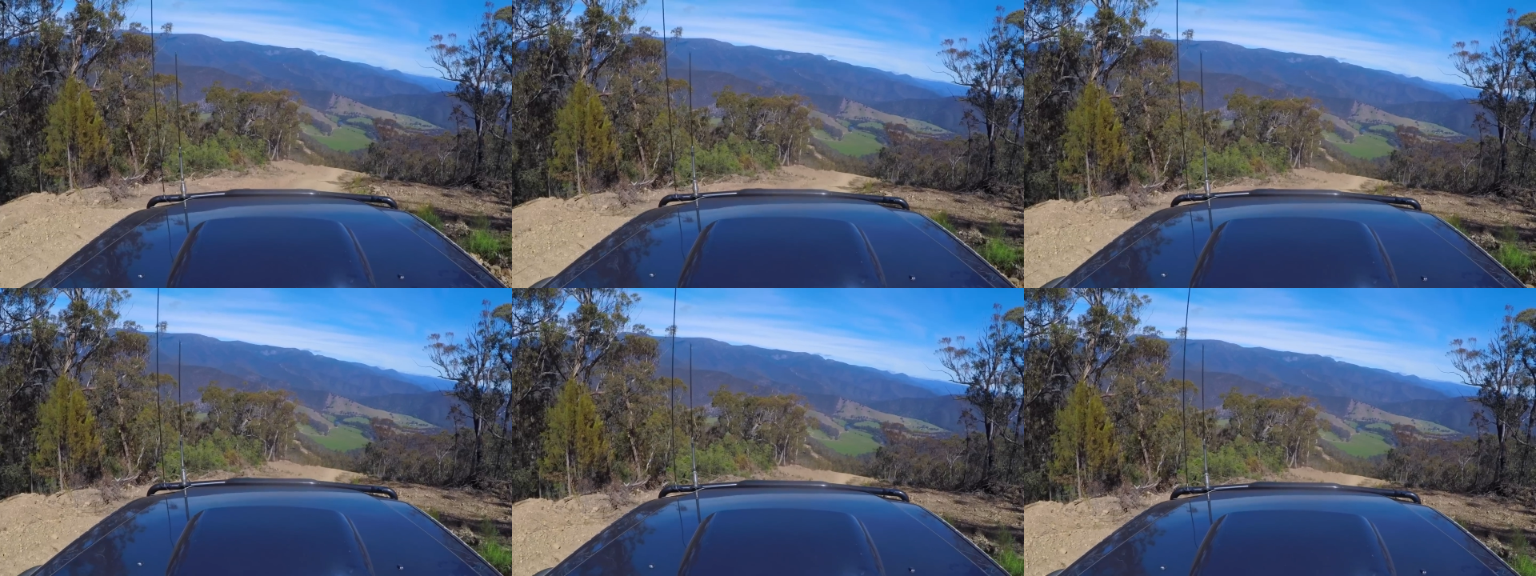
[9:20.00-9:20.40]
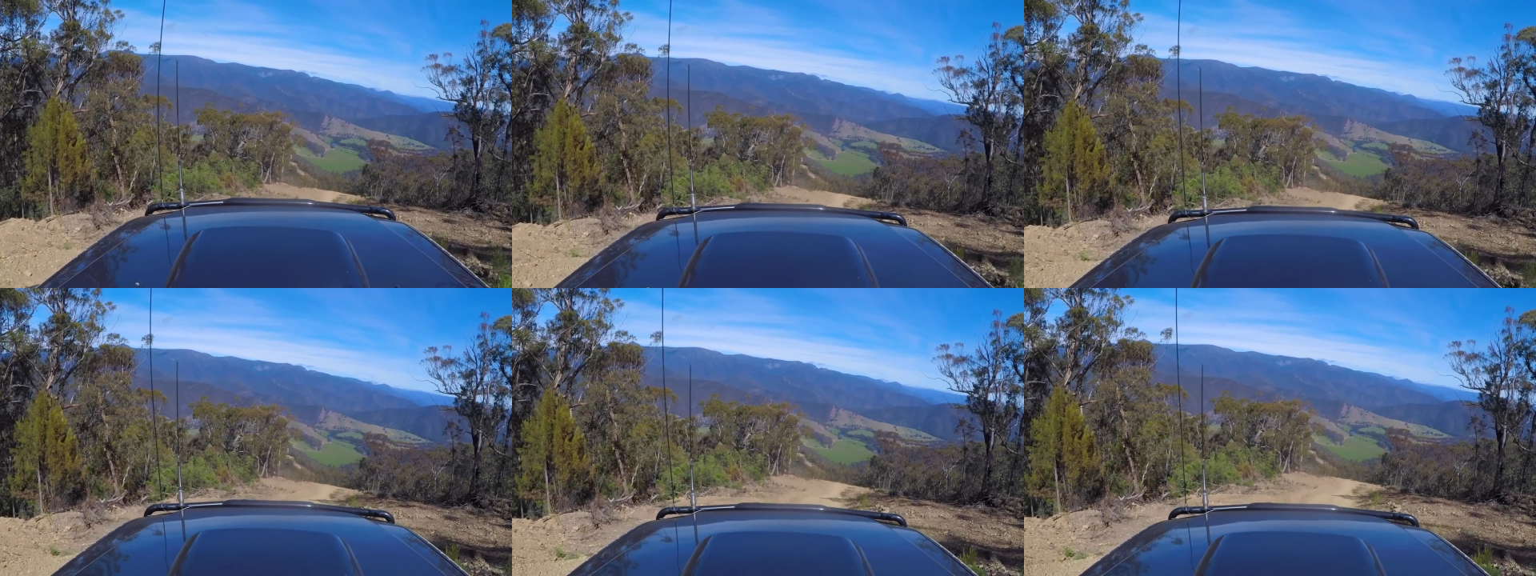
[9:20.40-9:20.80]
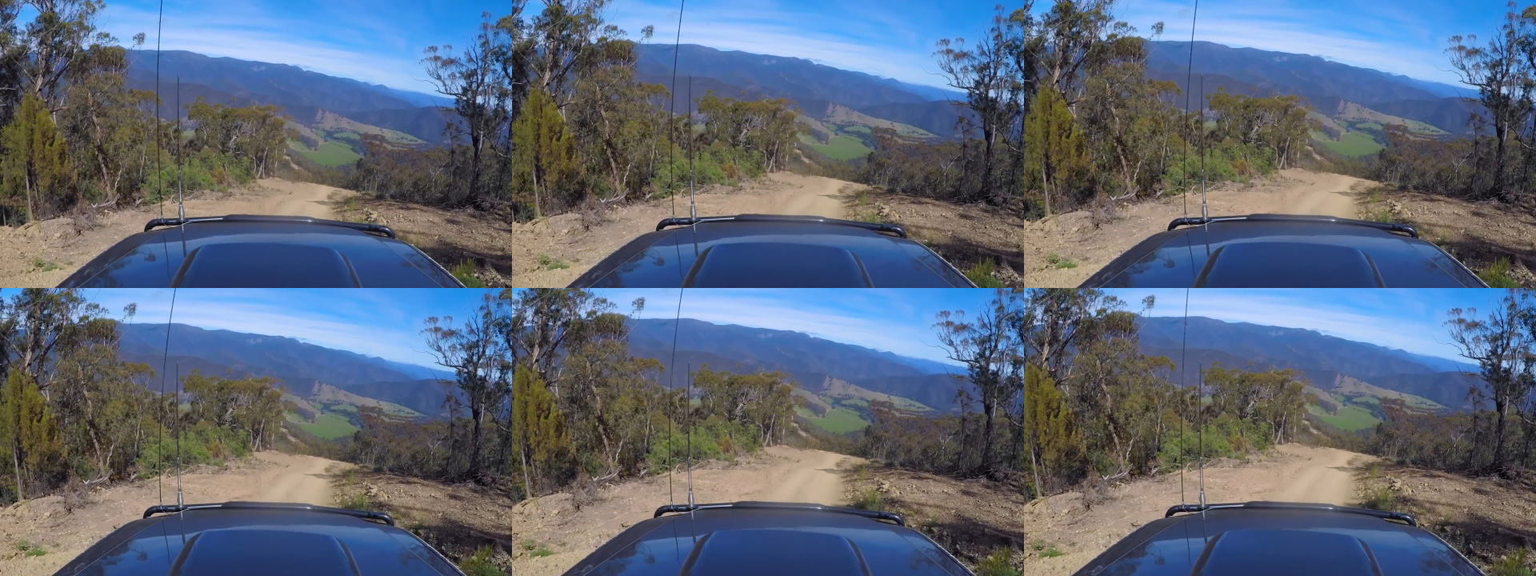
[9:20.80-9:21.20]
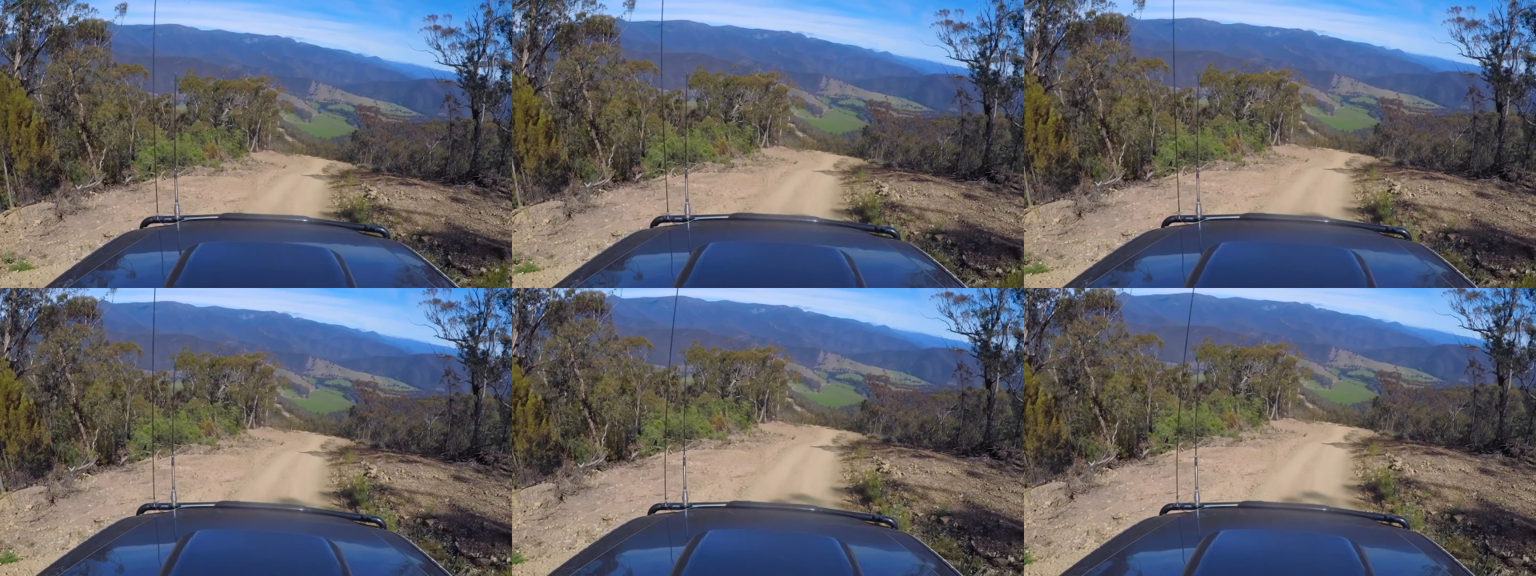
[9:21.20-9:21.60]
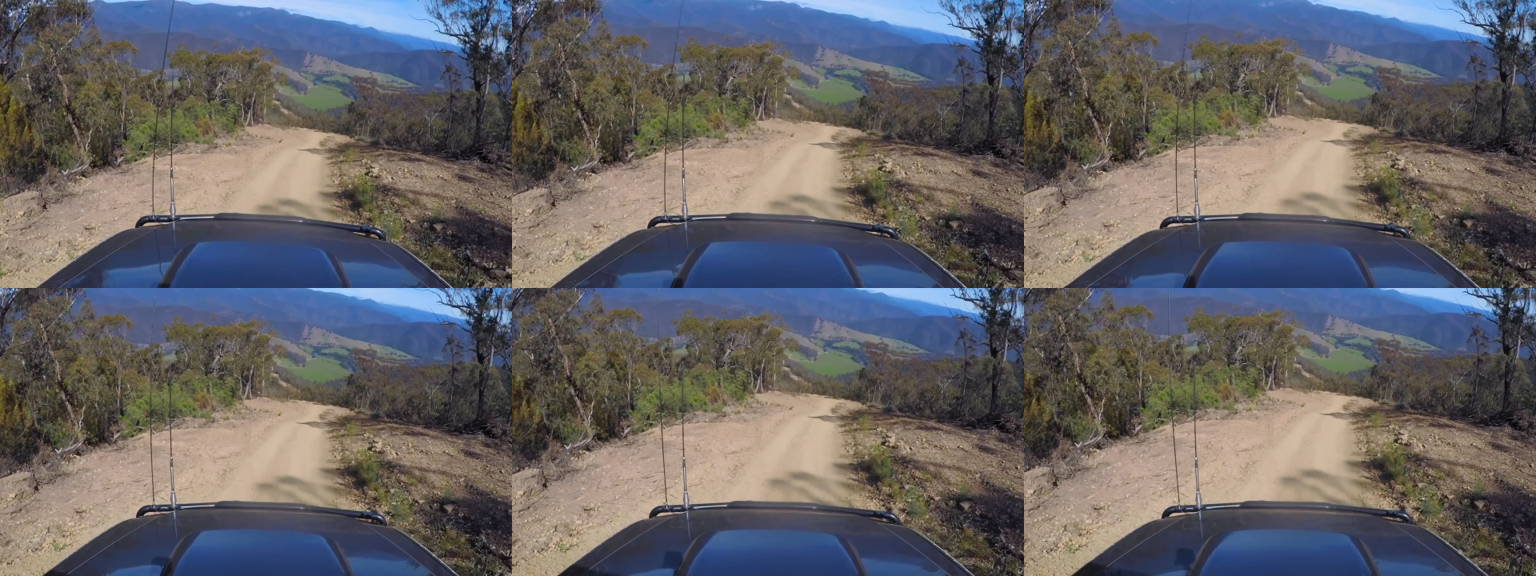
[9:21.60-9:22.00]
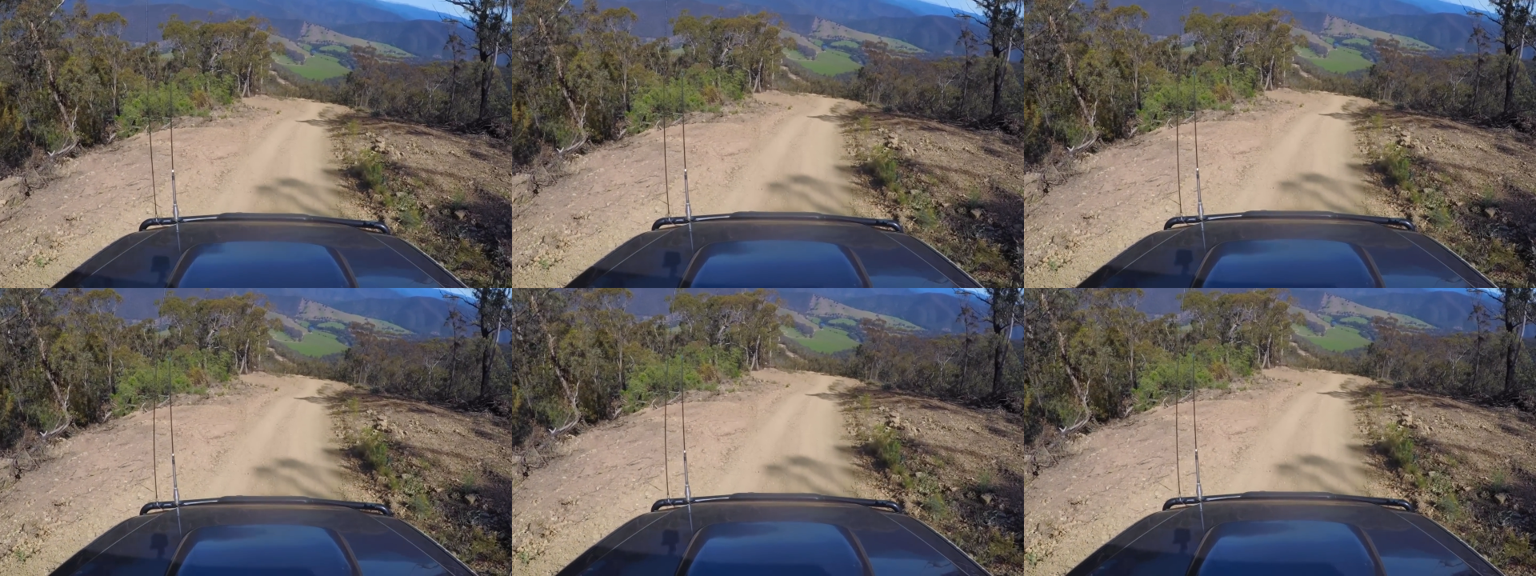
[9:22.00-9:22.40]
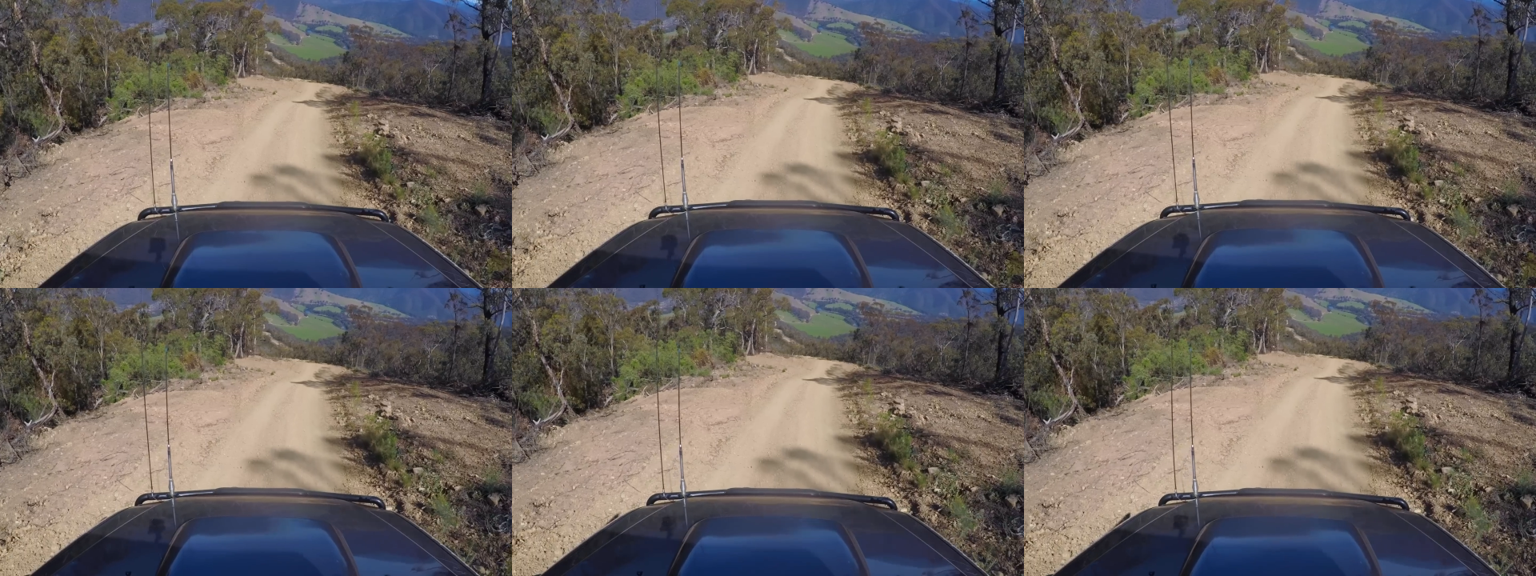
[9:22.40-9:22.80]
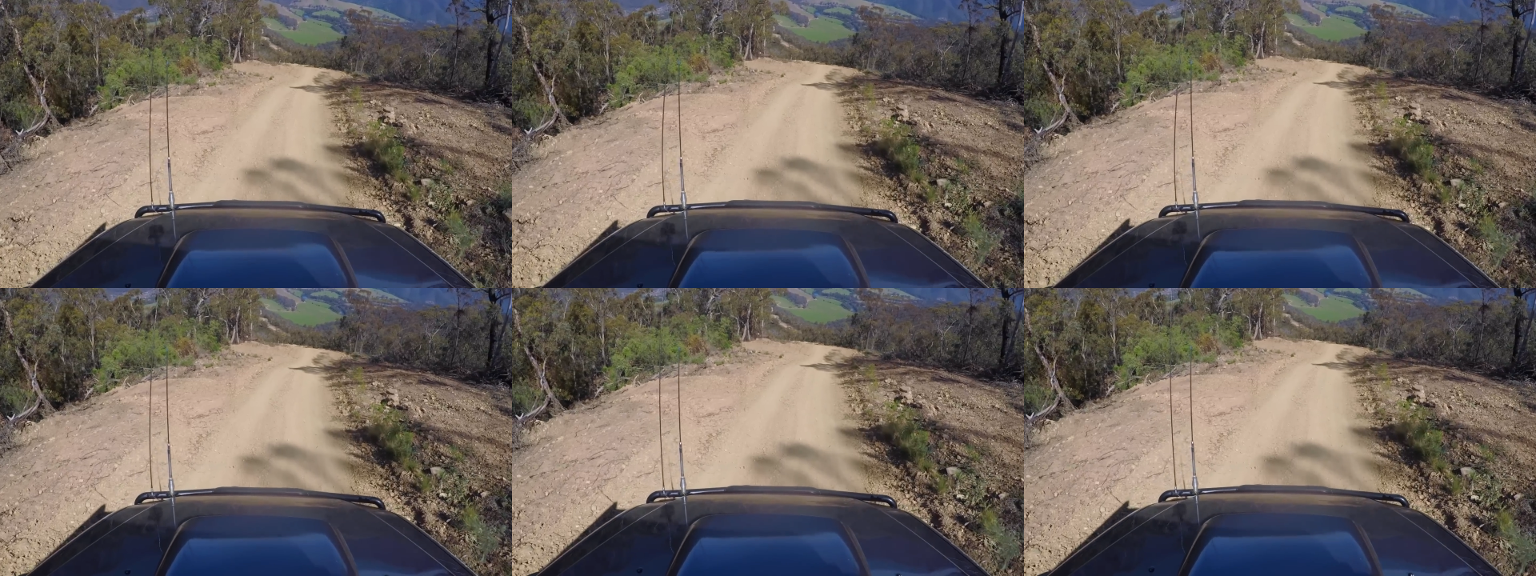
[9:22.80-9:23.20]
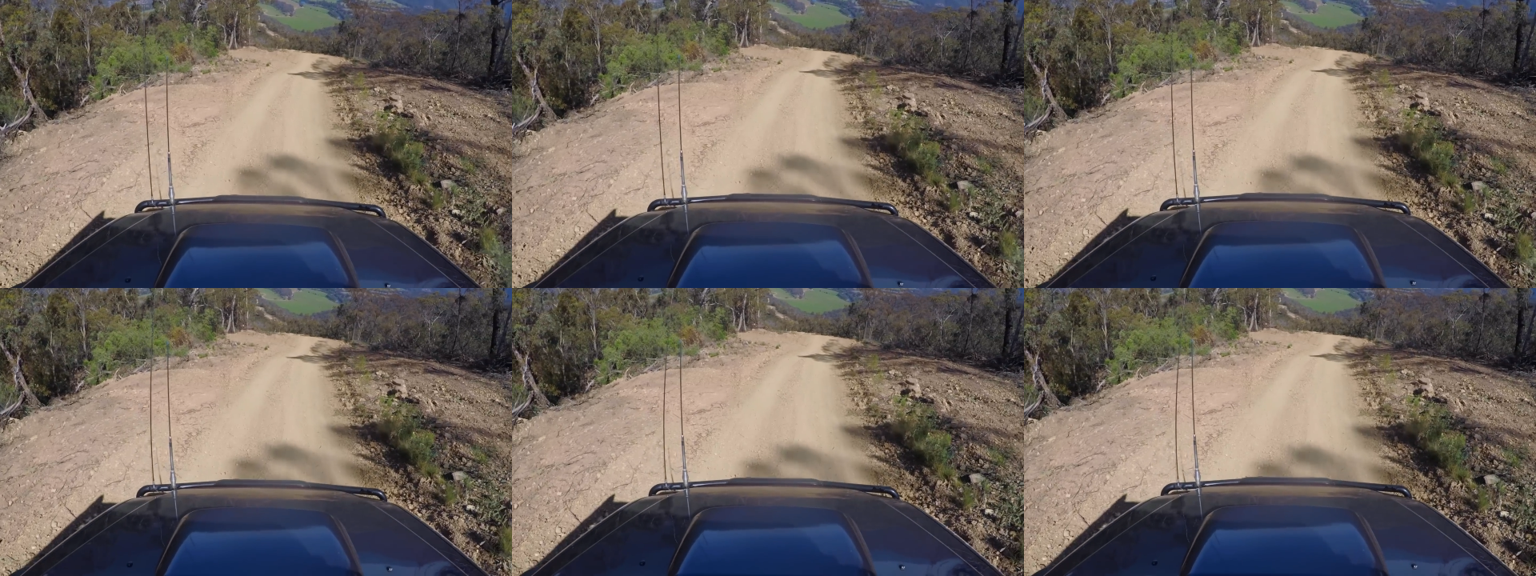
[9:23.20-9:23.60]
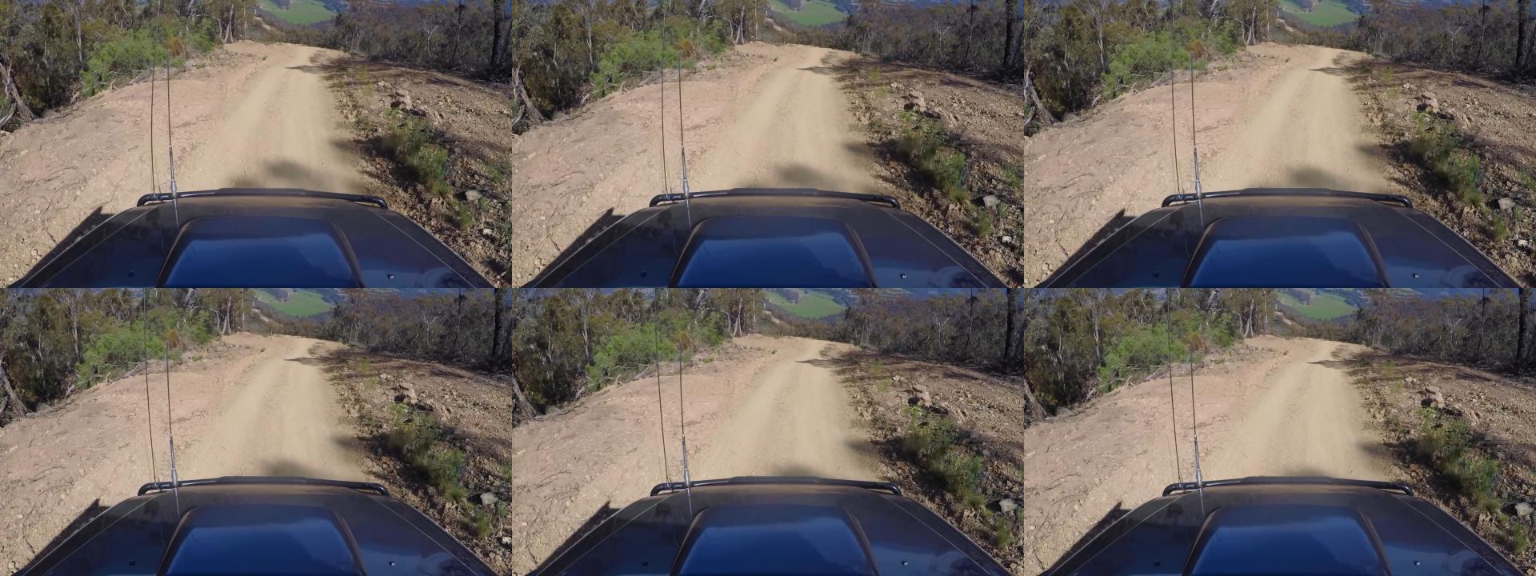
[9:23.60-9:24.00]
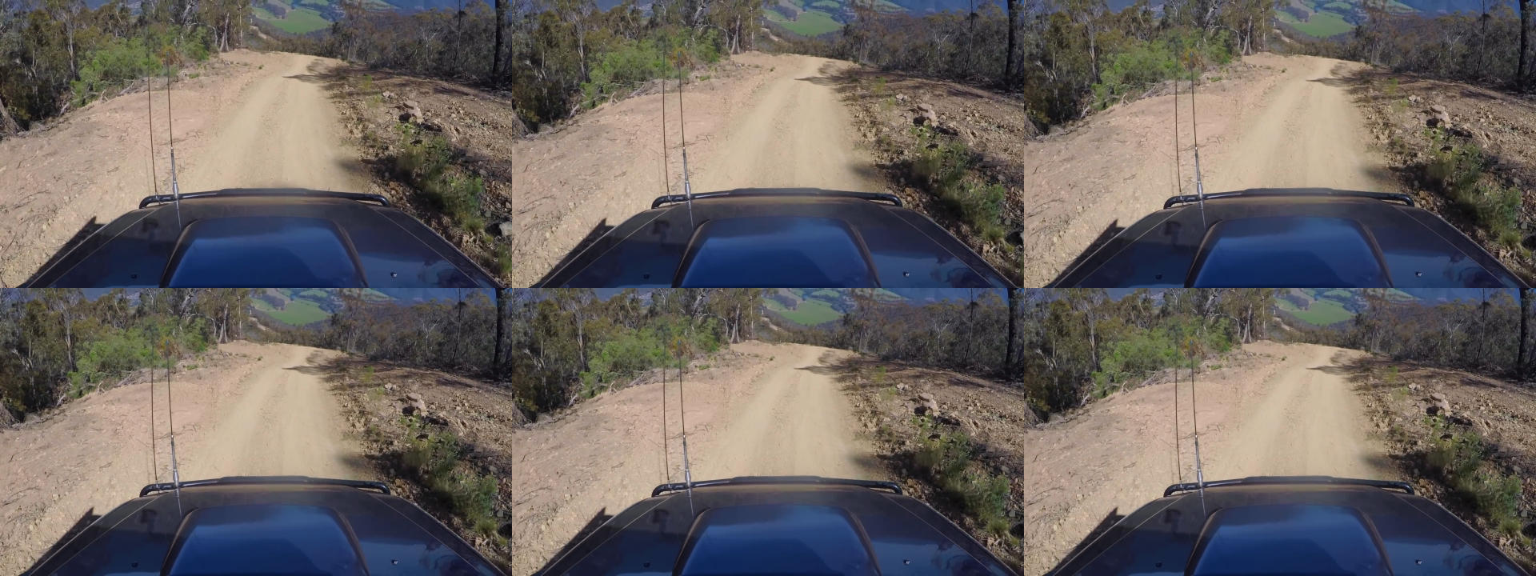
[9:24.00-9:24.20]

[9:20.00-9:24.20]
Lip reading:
[unreadable: no face in view]